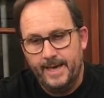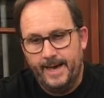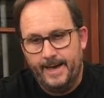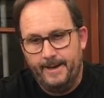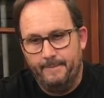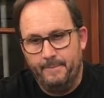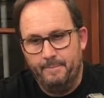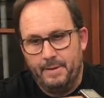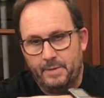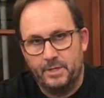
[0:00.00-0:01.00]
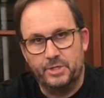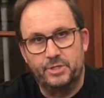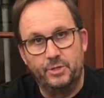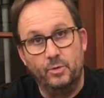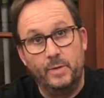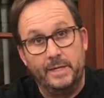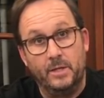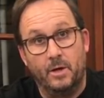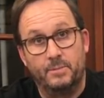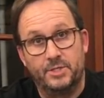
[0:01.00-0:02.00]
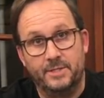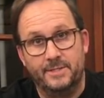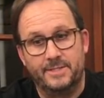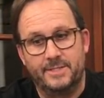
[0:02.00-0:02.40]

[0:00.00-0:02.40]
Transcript: but we've got the two wheel options.